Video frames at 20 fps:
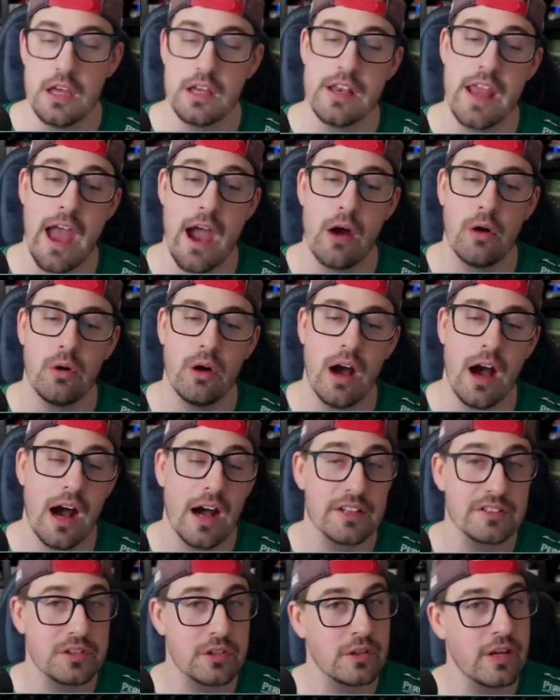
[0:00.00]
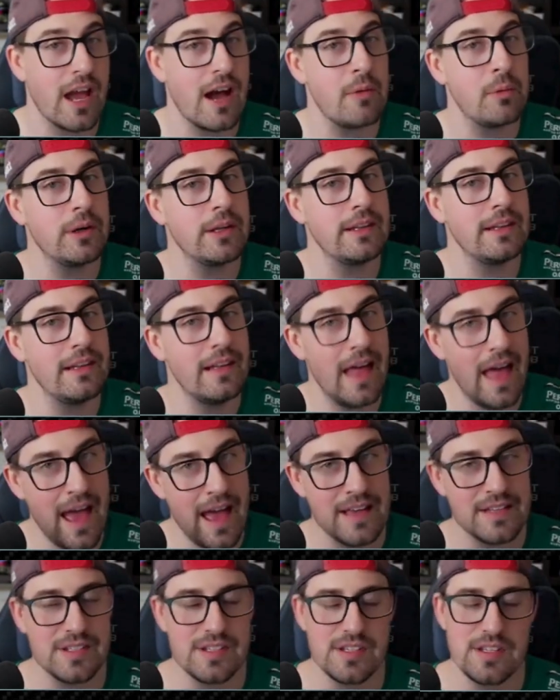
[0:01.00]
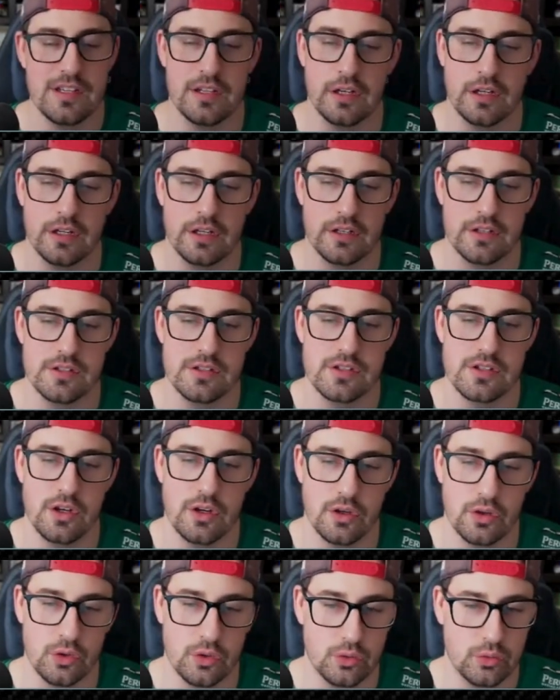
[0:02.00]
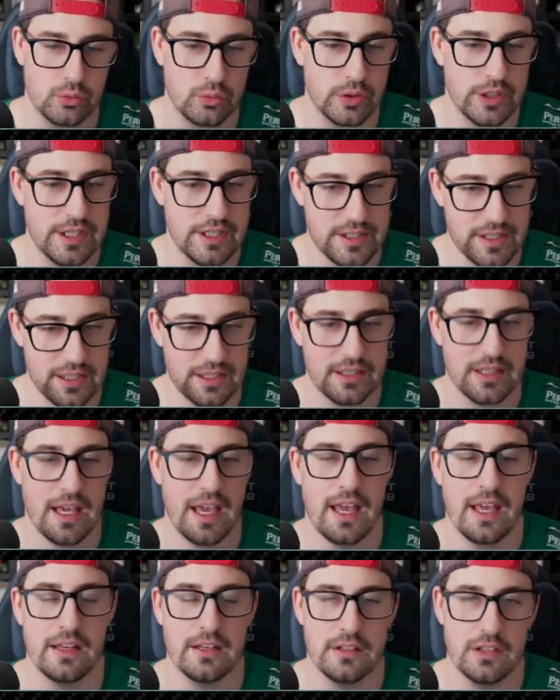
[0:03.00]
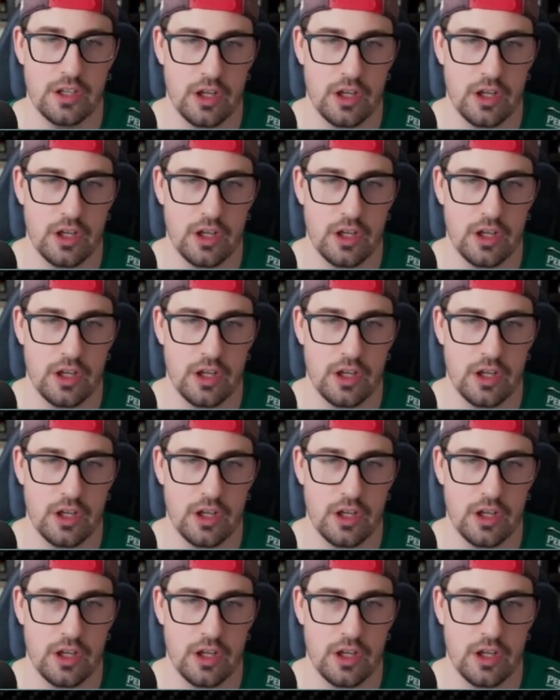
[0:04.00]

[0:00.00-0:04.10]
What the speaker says: Now, Oscar got one last year, so he did get,